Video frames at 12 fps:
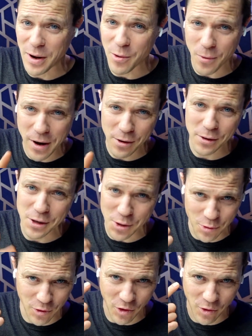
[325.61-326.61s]
I rarely
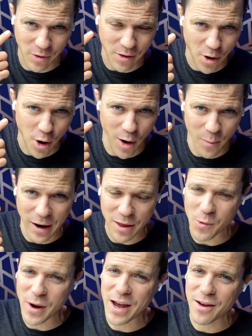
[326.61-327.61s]
use these in the car, by
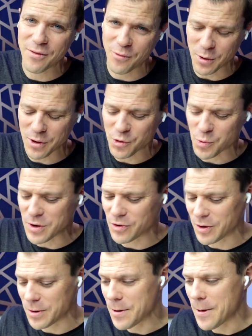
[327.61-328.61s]
the way, for this
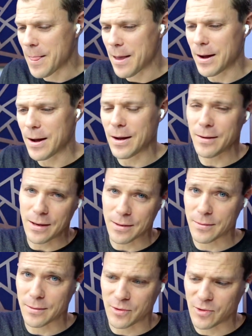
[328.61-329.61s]
reason, uh,
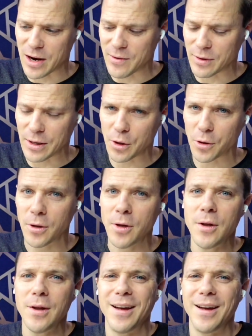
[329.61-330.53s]
and it's kind of illegal.